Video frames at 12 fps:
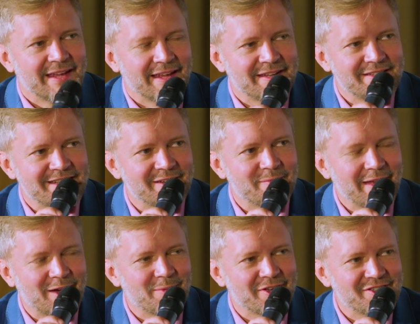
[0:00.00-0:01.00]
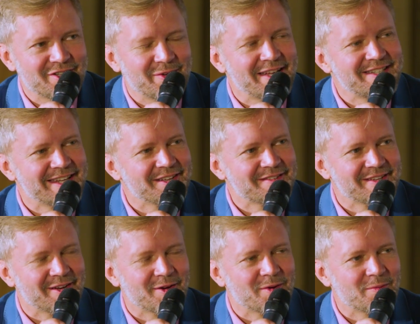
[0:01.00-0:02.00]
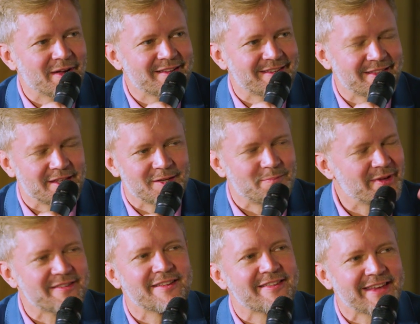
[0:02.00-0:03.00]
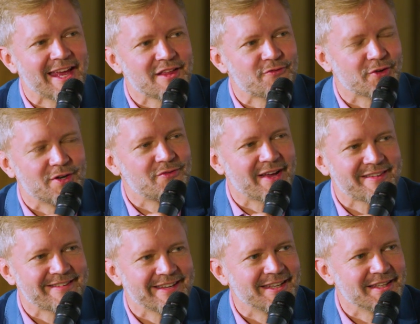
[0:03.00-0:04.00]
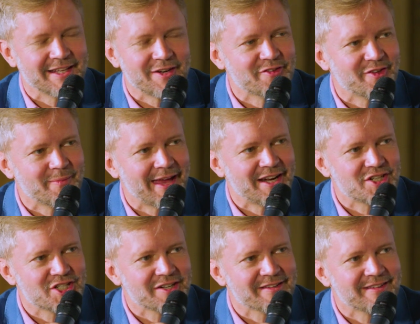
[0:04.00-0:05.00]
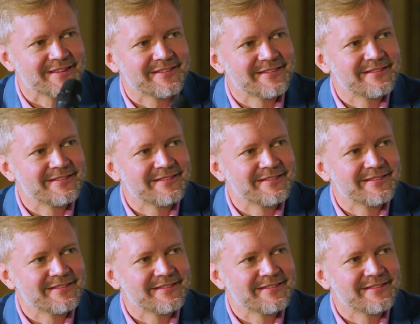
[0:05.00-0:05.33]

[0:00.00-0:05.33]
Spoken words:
And Tim, how about you? At Delta, what's the business case for investing in leaders and managers?